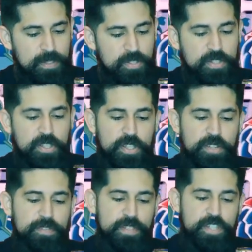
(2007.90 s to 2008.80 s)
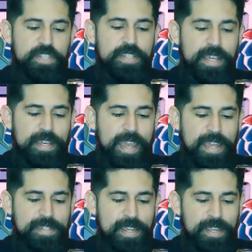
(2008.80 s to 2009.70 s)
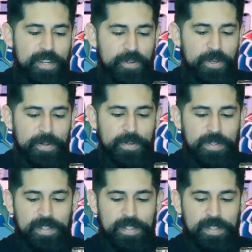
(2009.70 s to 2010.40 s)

She's like an anti-hero.